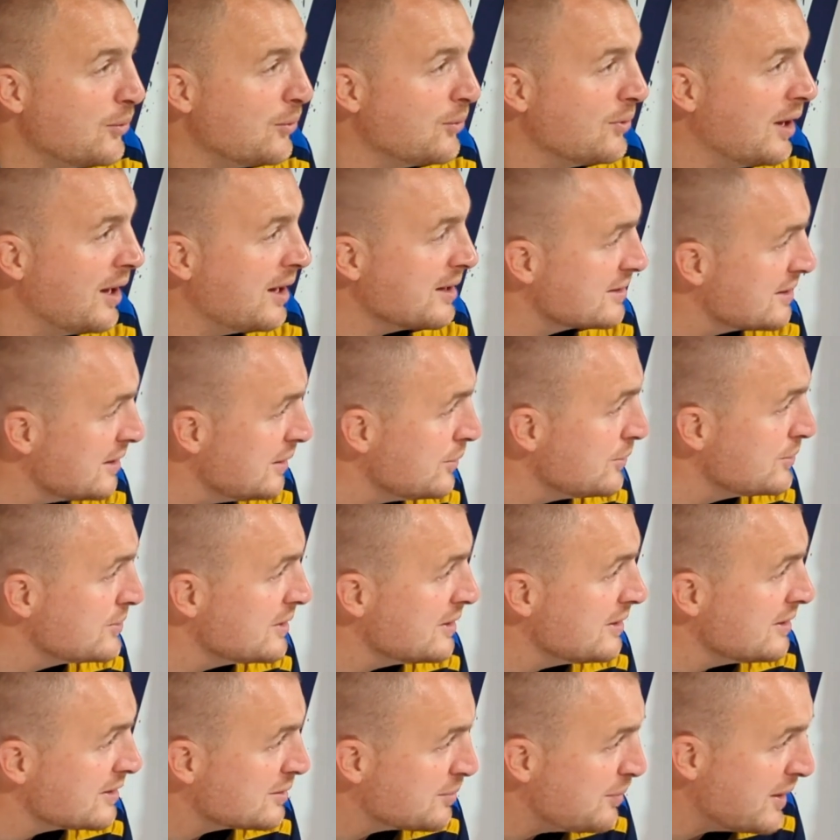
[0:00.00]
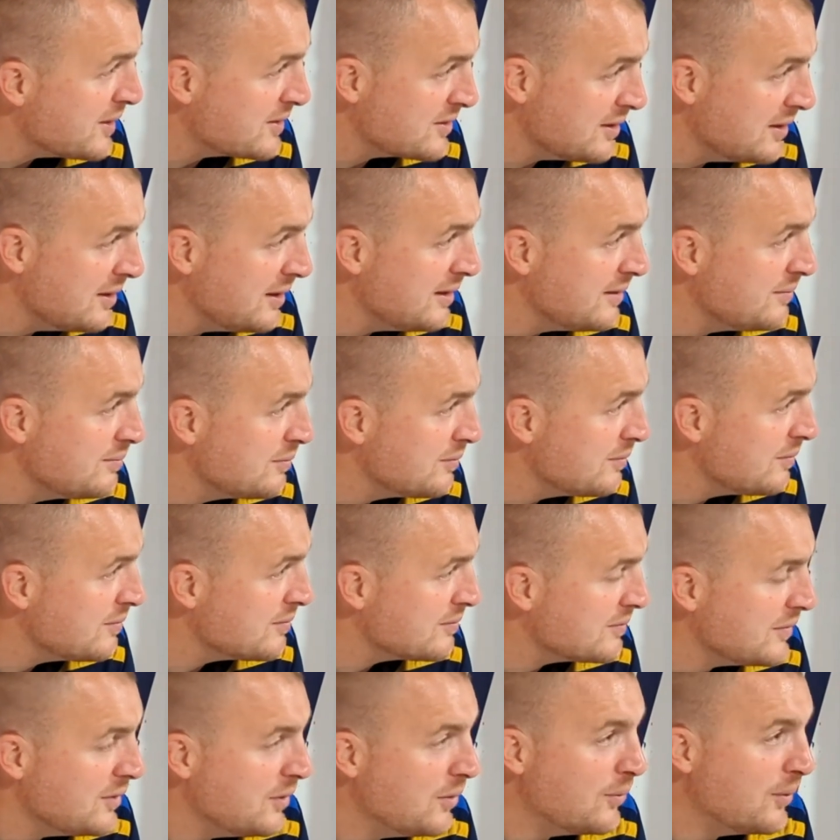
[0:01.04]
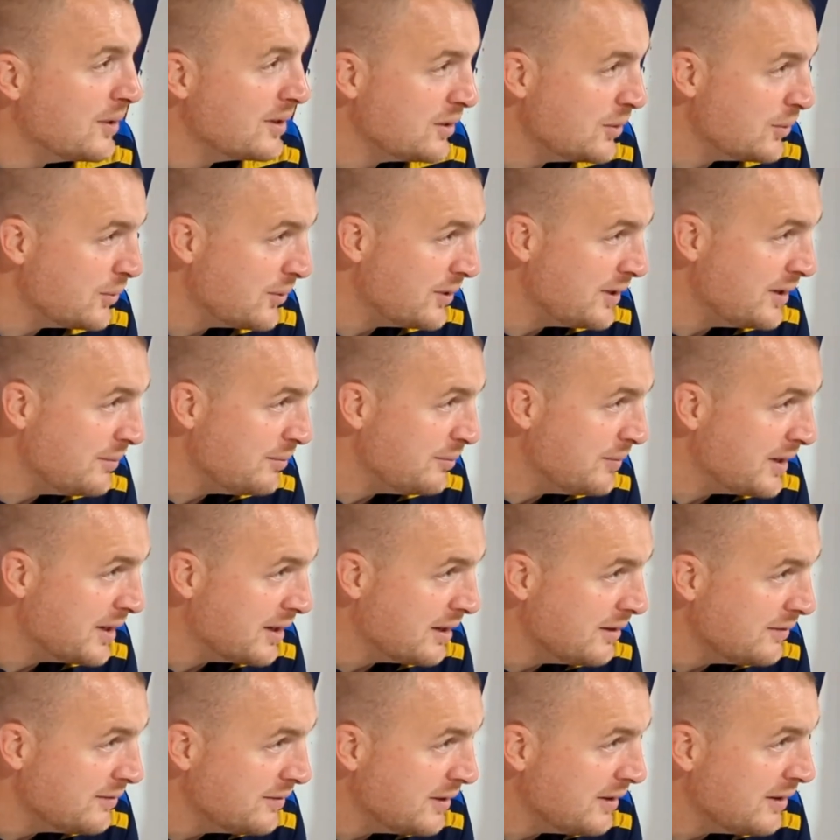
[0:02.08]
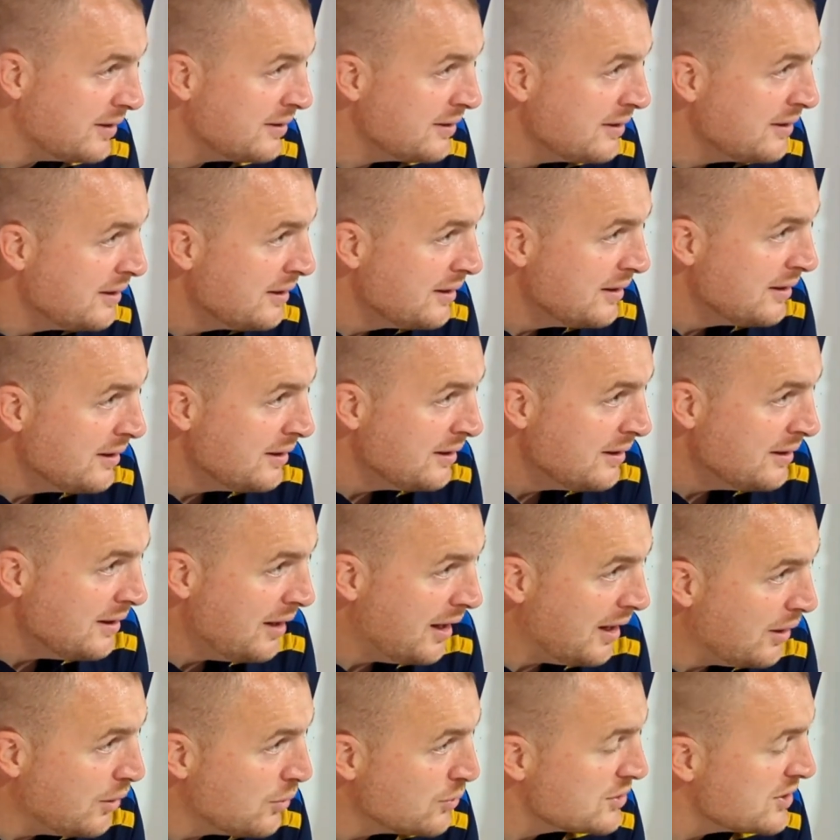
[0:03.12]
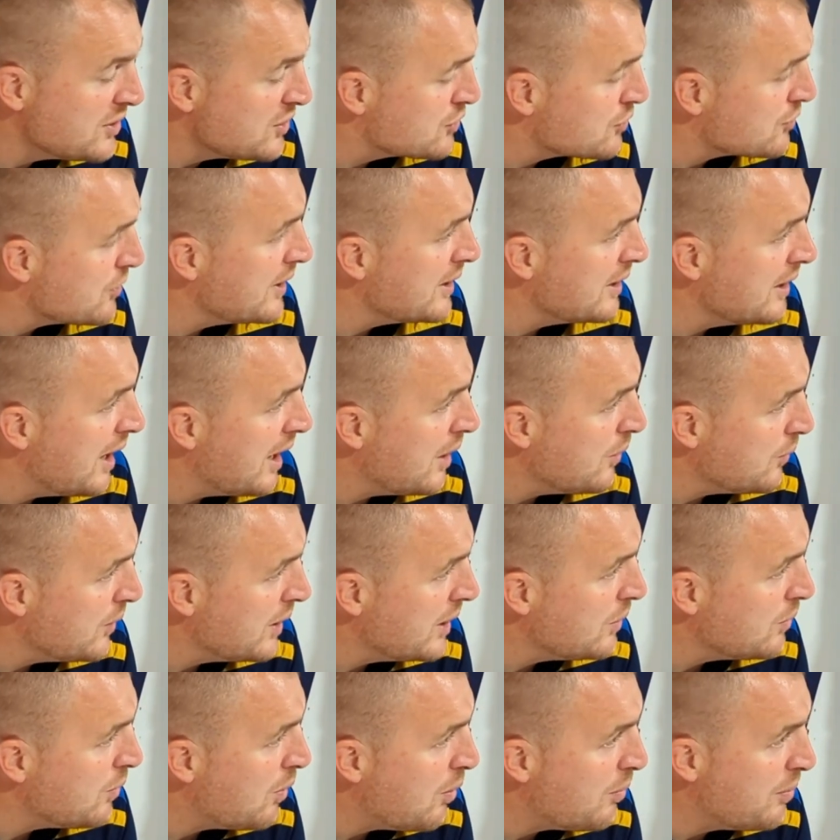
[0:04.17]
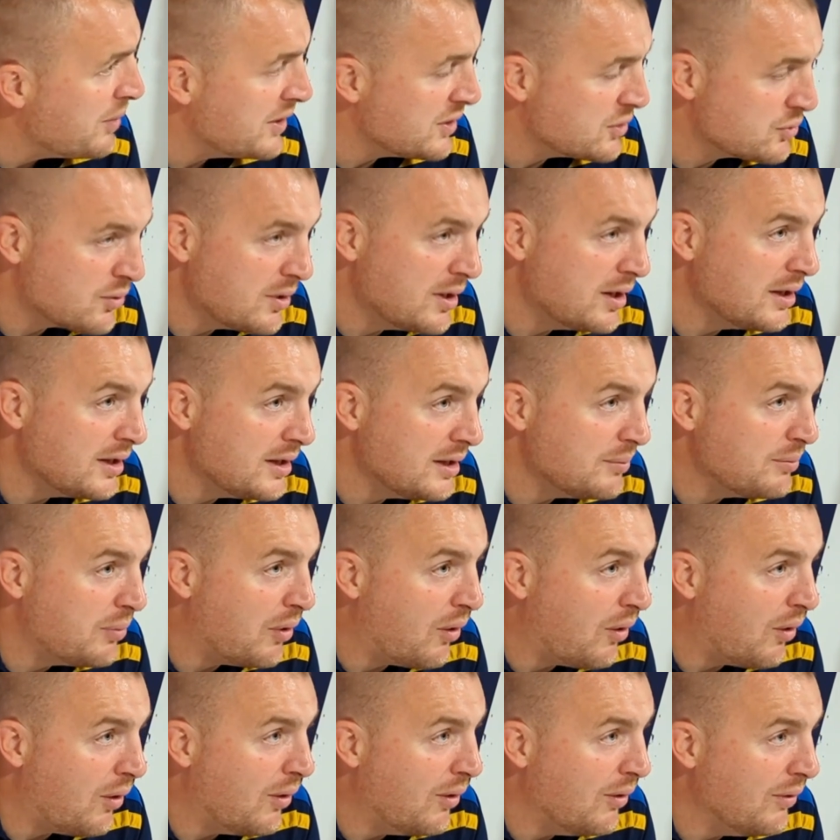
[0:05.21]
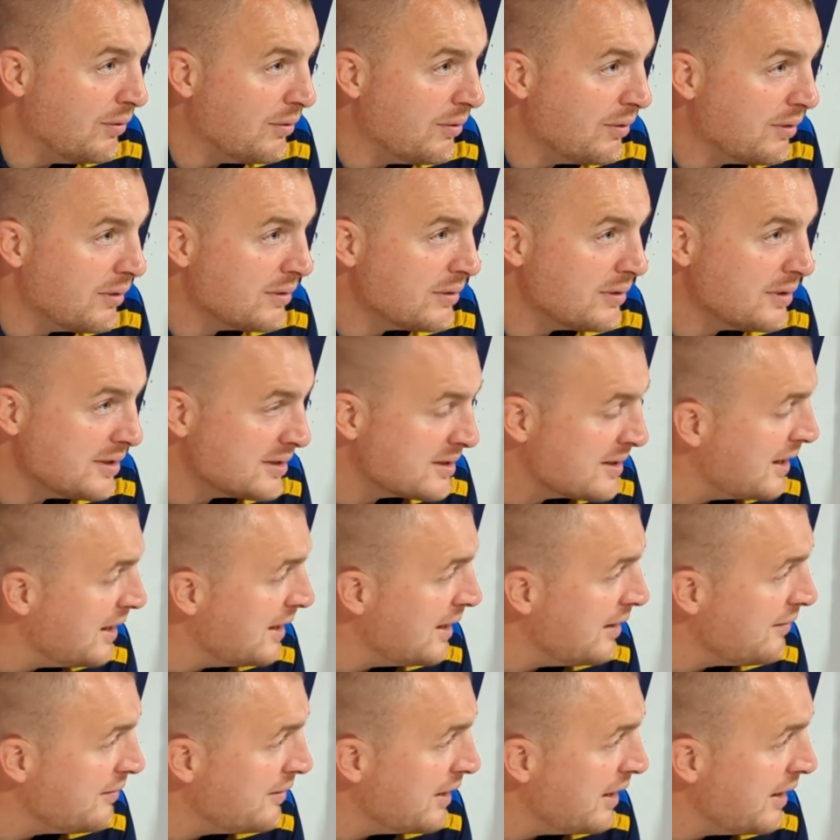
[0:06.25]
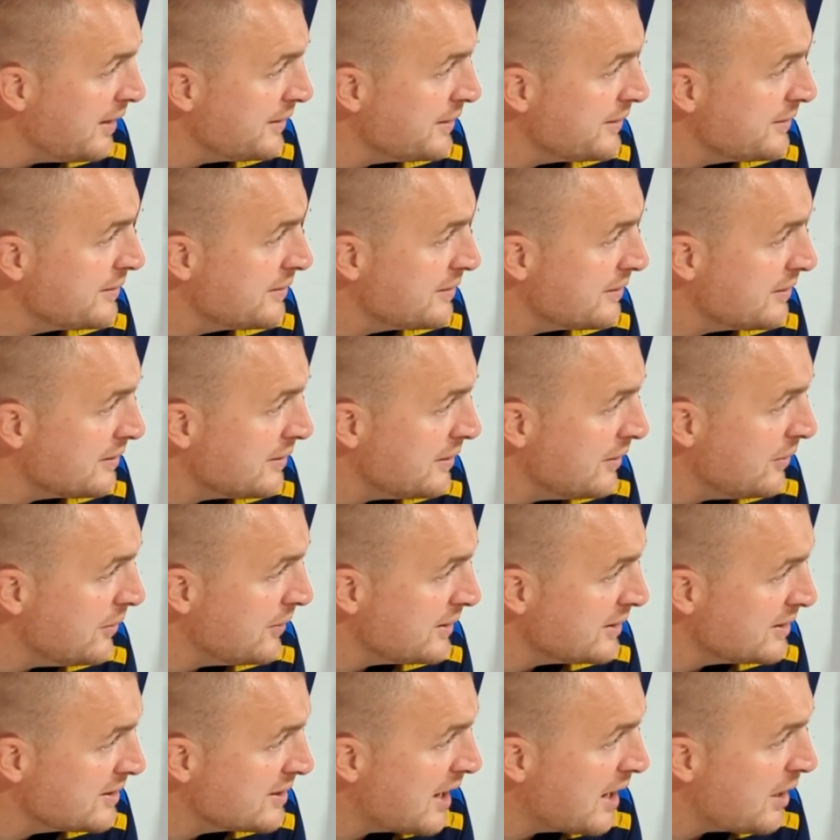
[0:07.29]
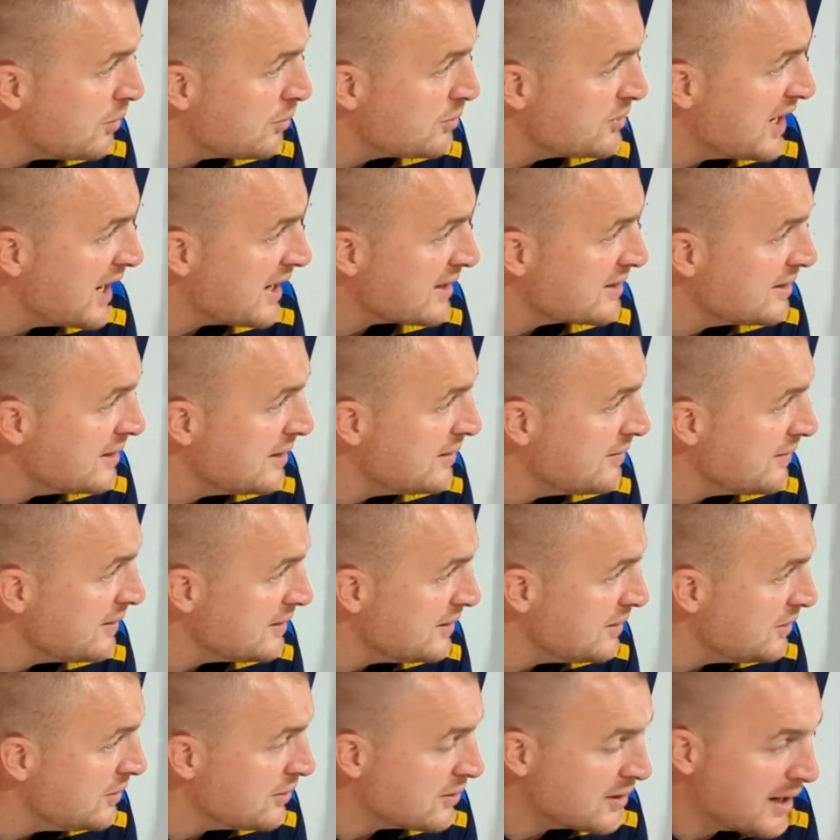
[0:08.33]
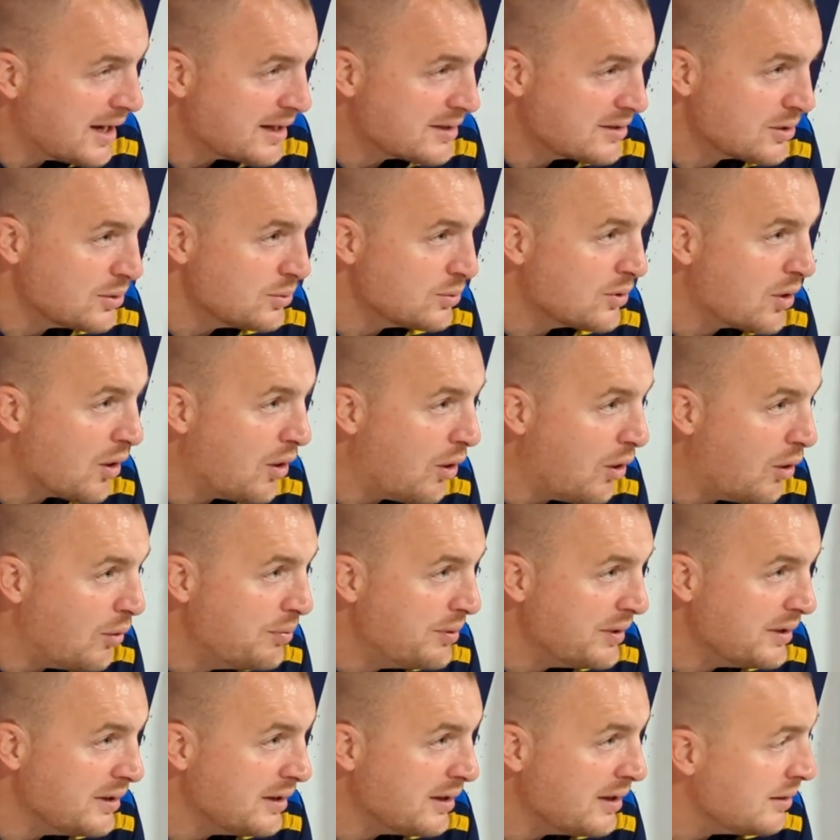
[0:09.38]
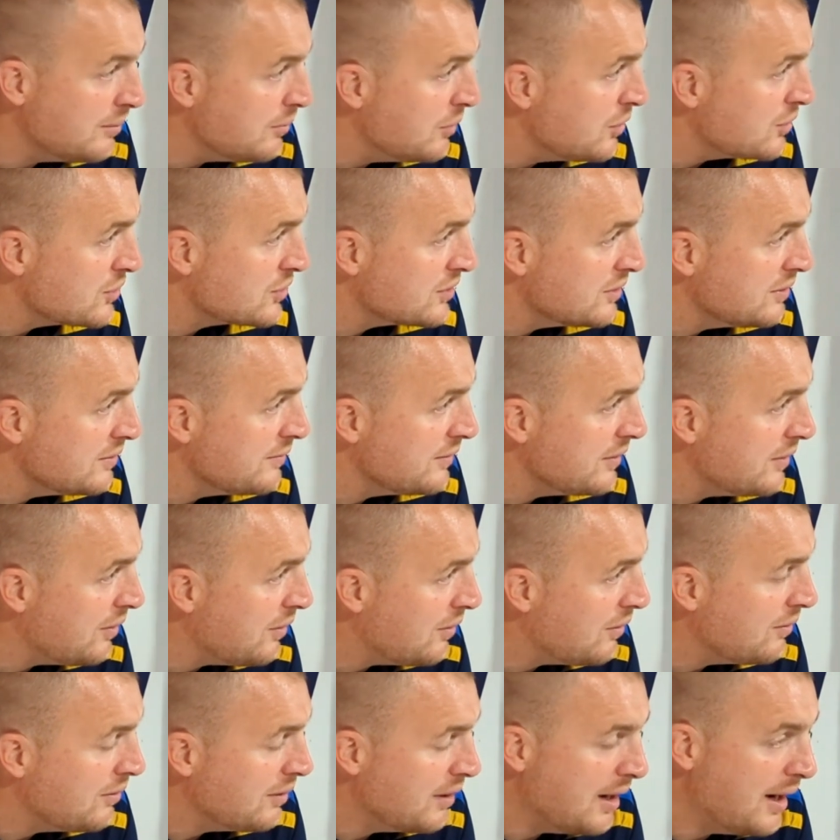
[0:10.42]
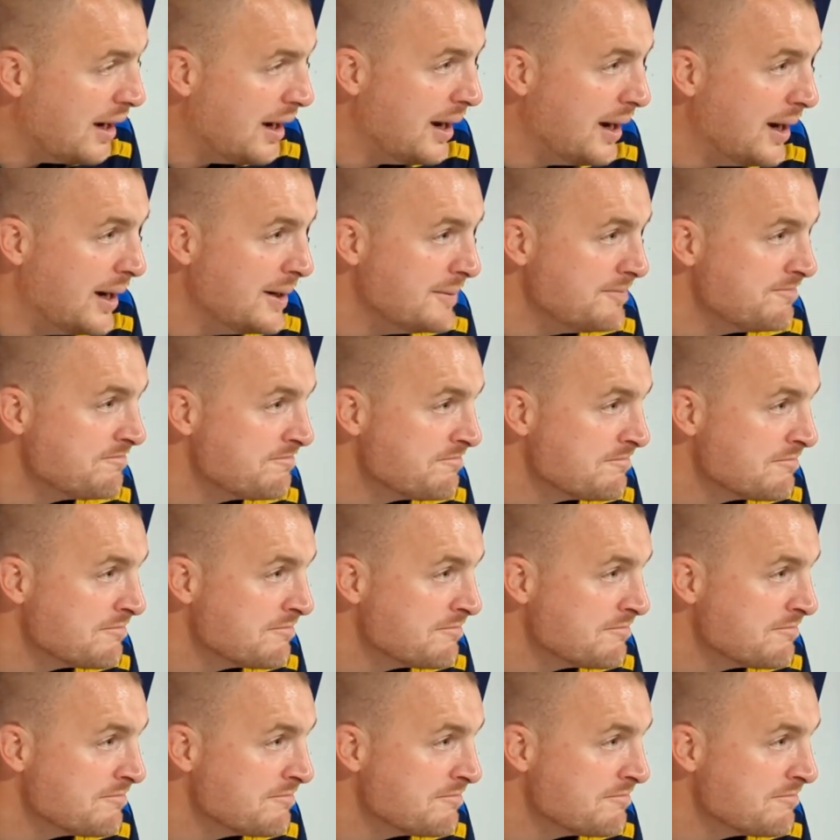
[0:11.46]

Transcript: one likes losing, especially you know when you're in the middle of a, a losing streak like we were. But it's really important you stay level-headed. You know, you stay objective, and you don't get too caught up in the emotion of it all. Um,